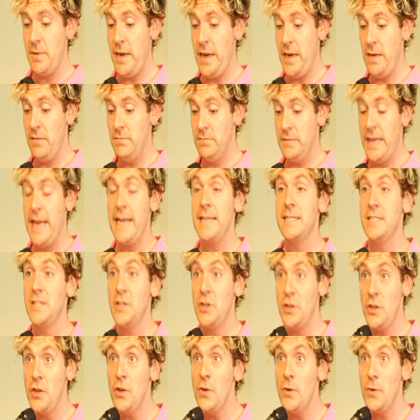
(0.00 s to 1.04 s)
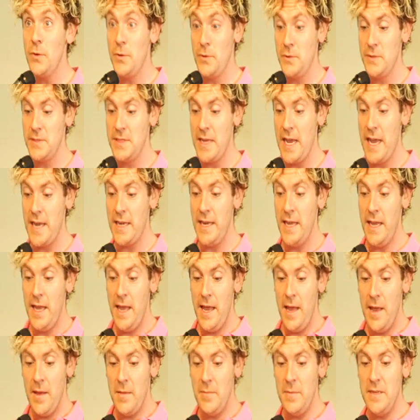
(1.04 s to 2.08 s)
read Langston Hughes, and
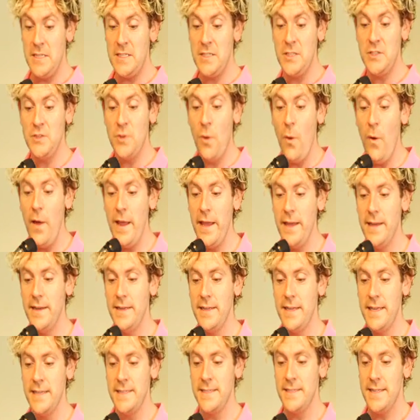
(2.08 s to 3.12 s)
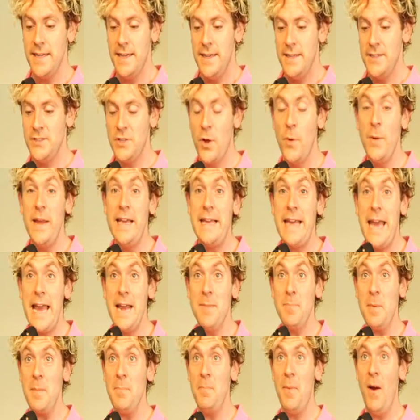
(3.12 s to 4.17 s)
Ms. Titoyan gets Tony
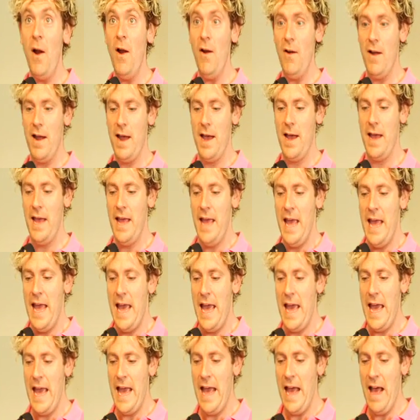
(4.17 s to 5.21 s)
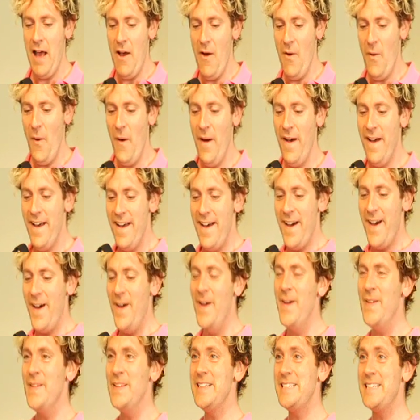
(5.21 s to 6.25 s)
K. Bambara. Oh,
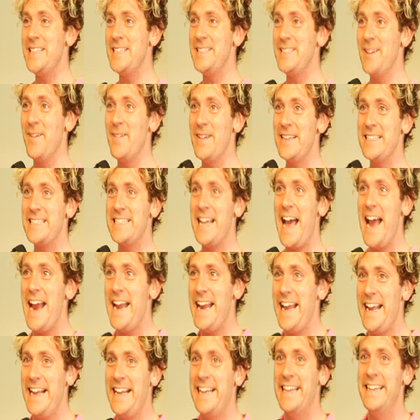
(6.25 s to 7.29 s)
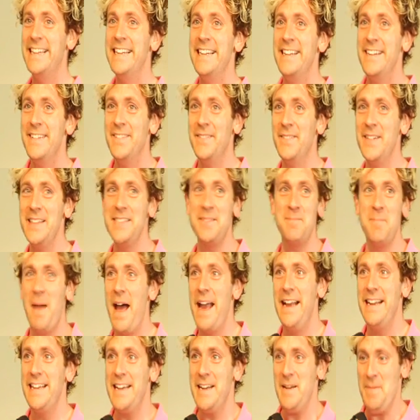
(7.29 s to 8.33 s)
this is so exciting. What's
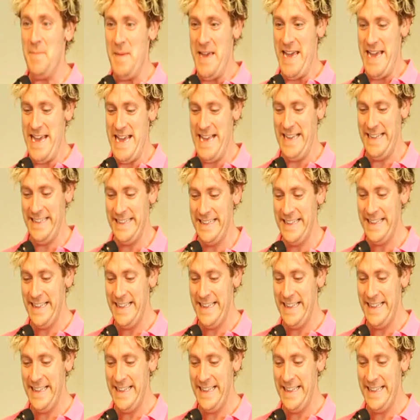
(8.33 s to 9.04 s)
mine gonna be?